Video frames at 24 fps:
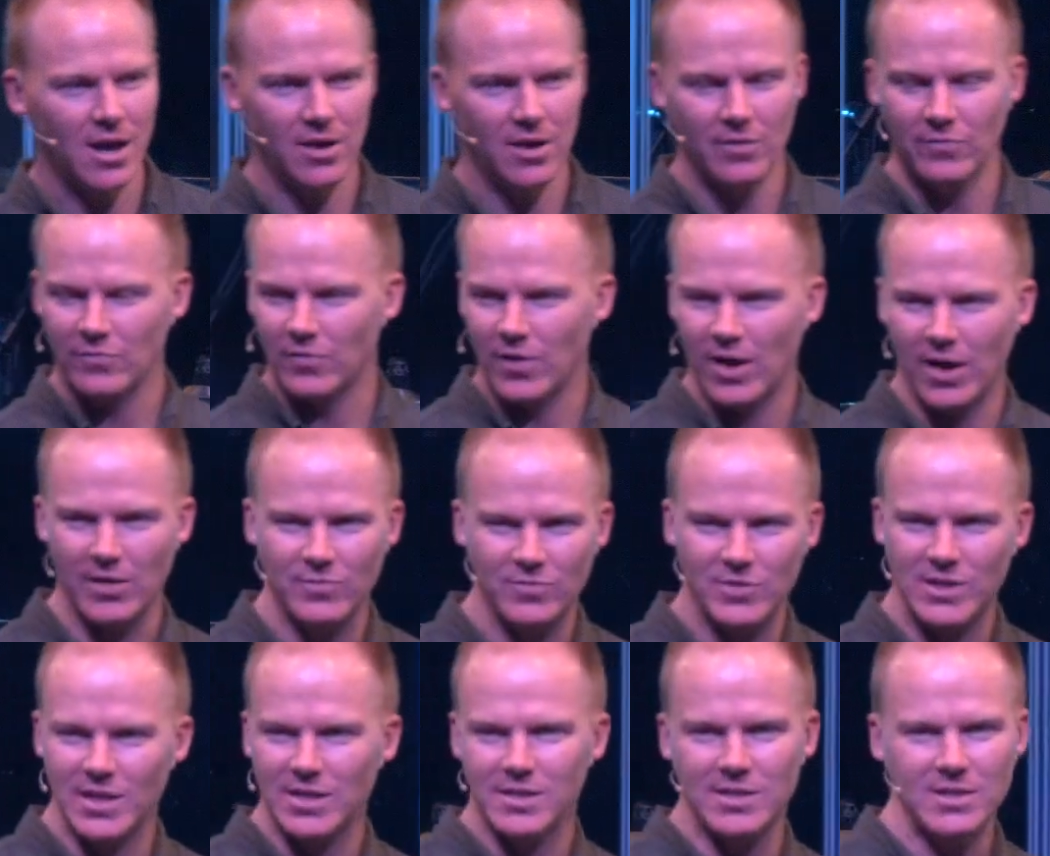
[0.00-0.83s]
I've
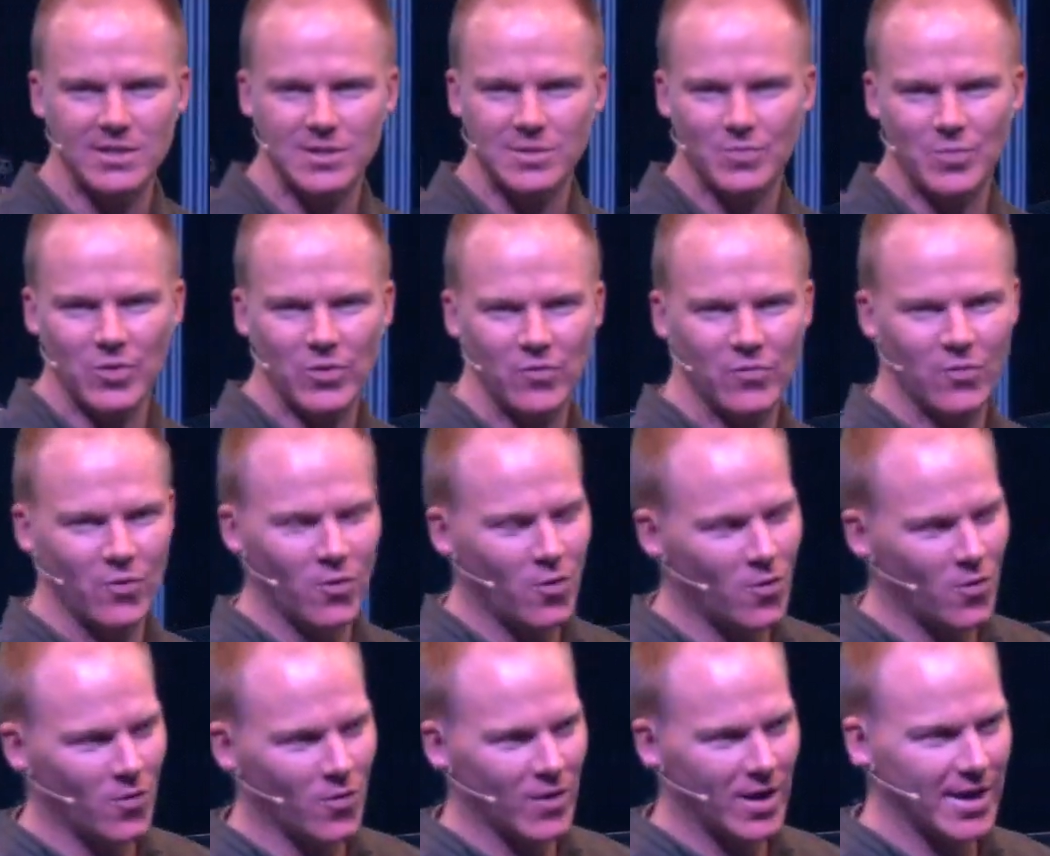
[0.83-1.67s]
done this
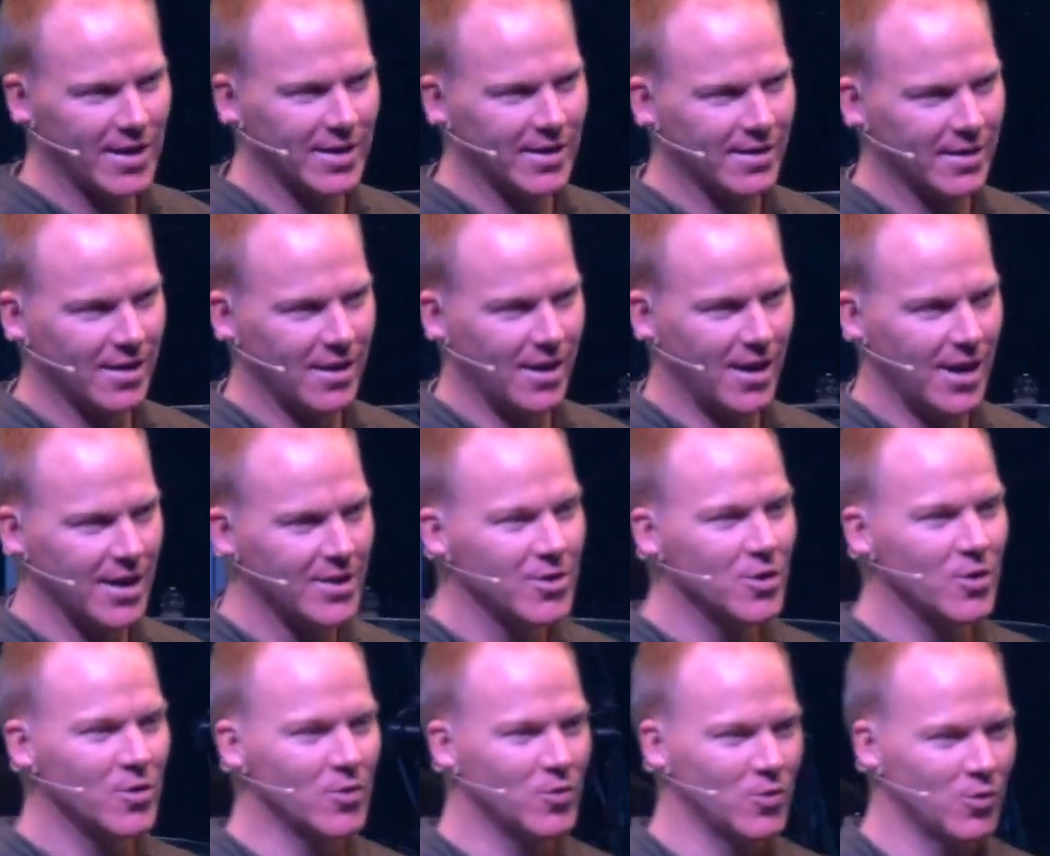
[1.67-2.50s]
before. Like, I
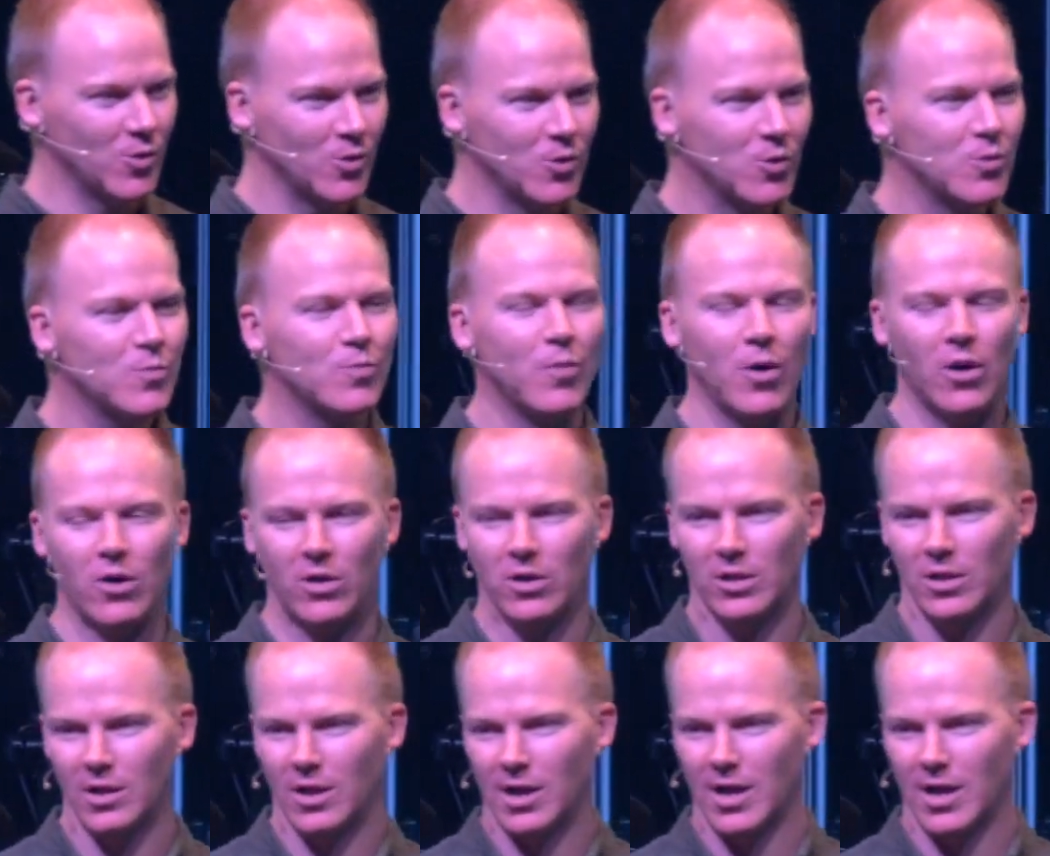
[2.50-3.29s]
know the loophole.